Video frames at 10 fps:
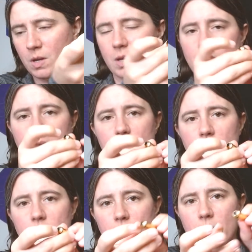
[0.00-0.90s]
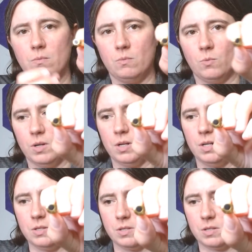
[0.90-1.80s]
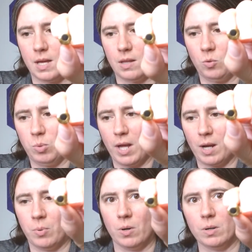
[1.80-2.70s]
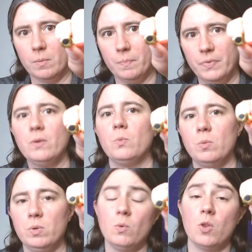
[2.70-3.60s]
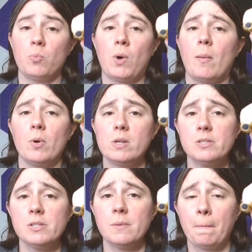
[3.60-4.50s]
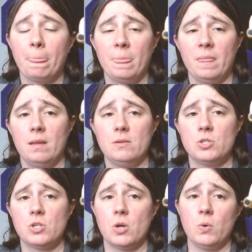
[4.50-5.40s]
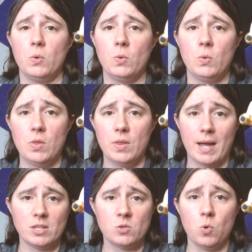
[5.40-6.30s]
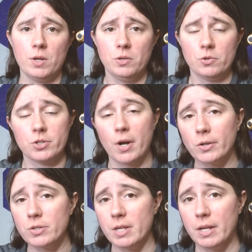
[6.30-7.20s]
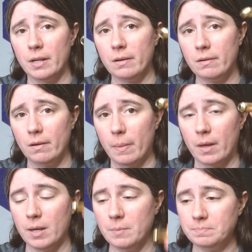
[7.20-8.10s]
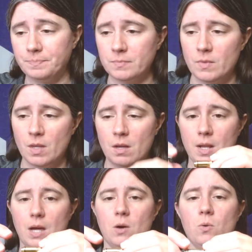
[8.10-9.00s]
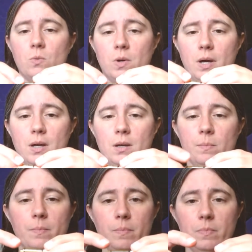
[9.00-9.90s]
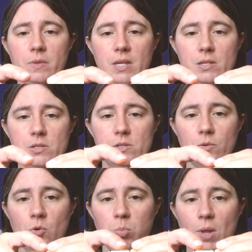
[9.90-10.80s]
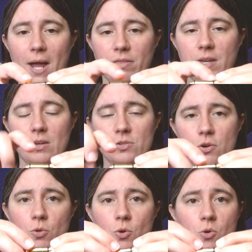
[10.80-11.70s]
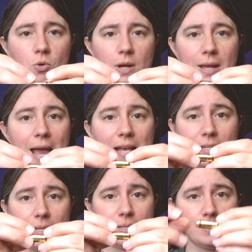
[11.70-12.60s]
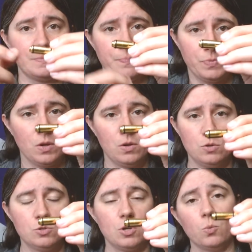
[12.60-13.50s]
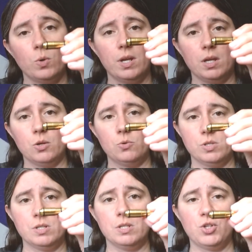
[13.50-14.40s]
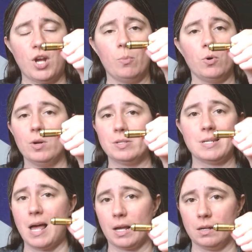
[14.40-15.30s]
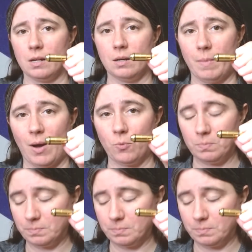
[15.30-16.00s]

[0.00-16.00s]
And what it is that little black part would be where the primer is. So that's what your striker's hitting on the gun. Now, these little black things are little gaskets. So when it goes into the chamber, it's not going to come out.